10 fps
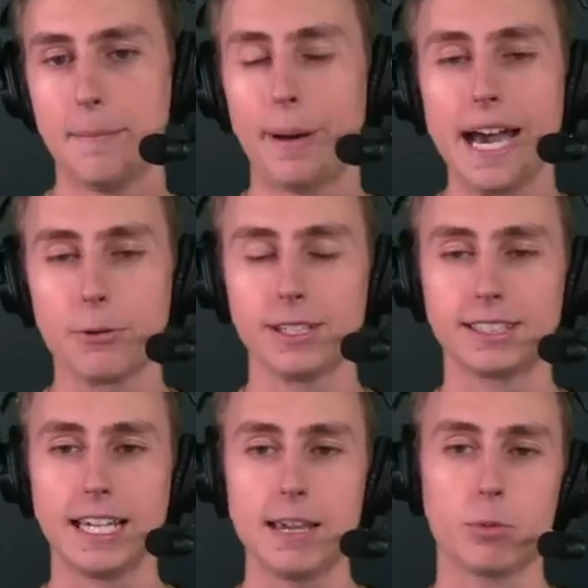Pirates
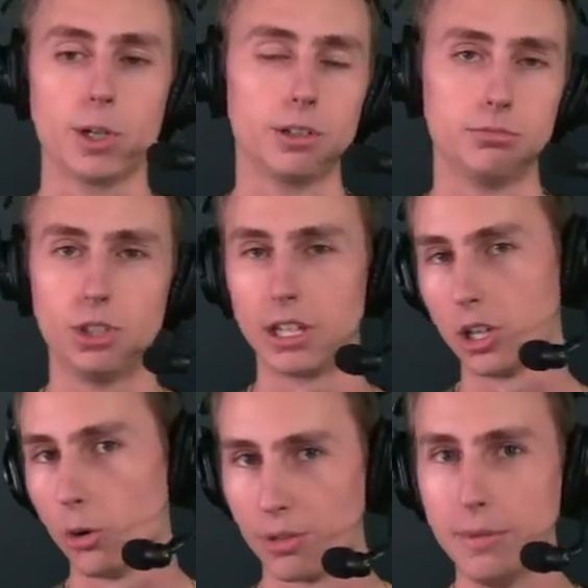game, where you can
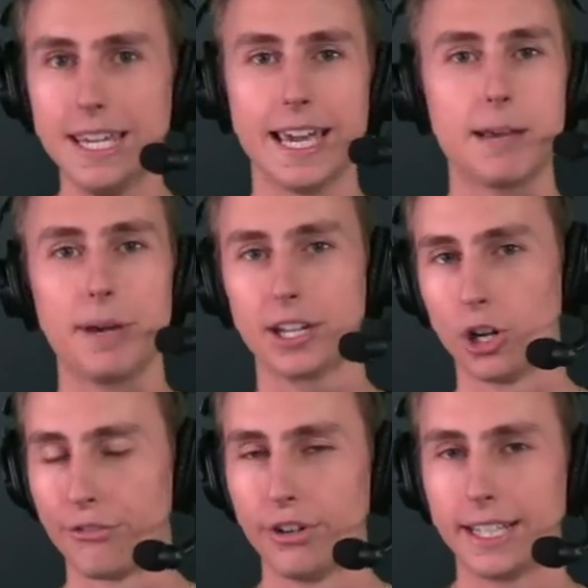go with me and my
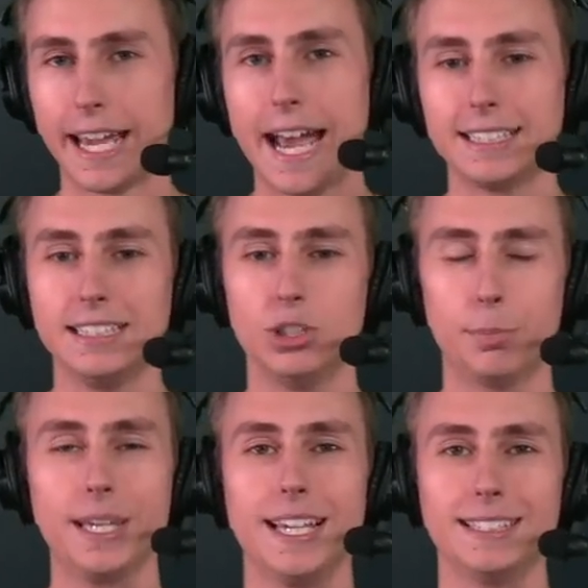girlfriend Cassie to
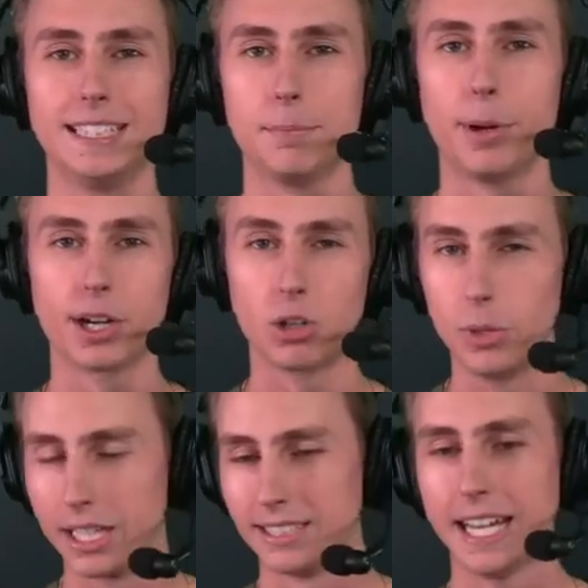PNC Park and
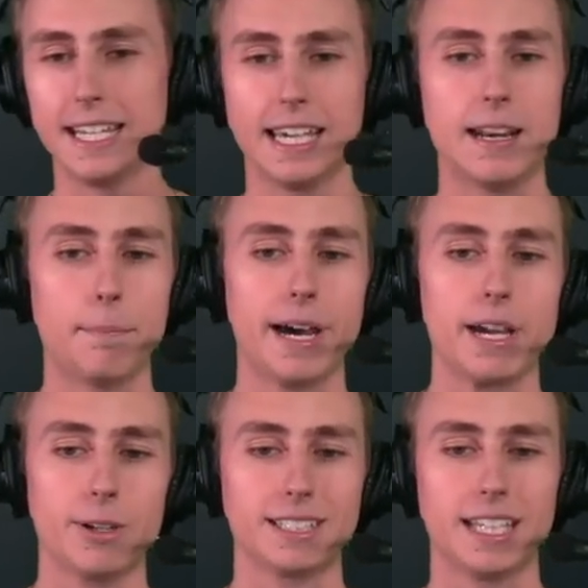we can take in a
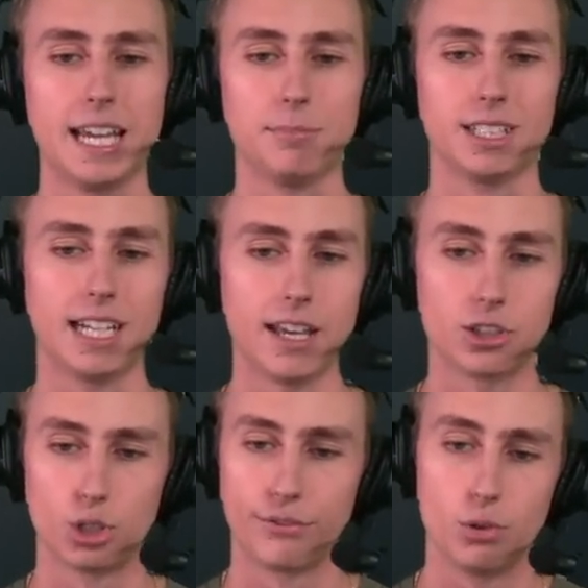Pirates game together.
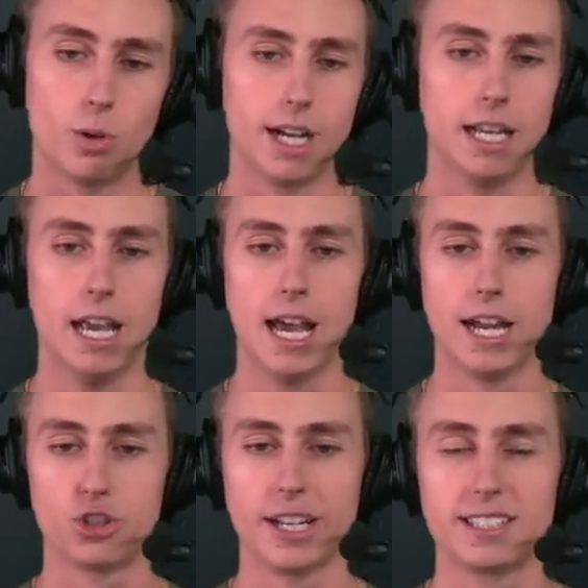So if you want
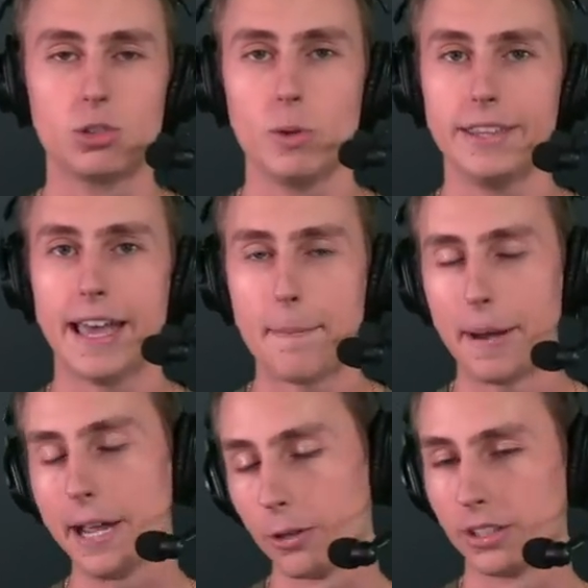a chance to win that
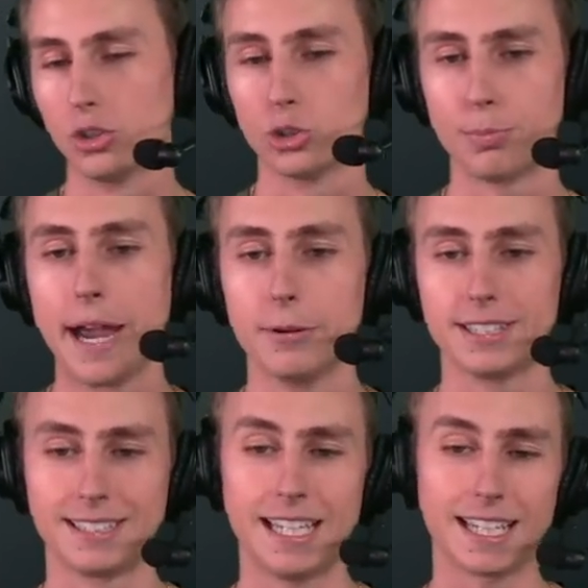those
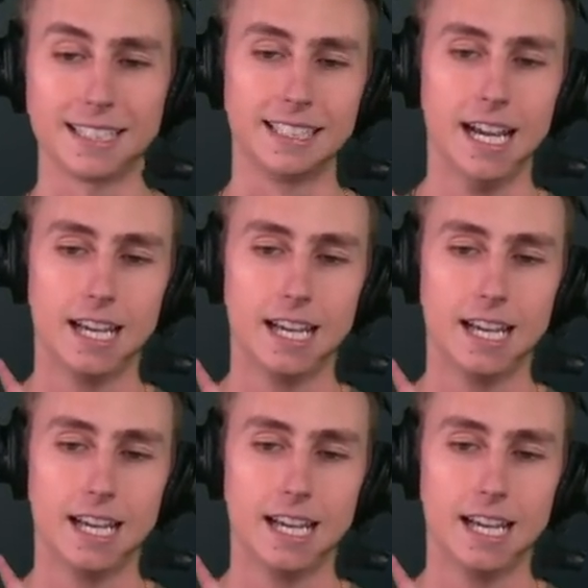Pirates tickets,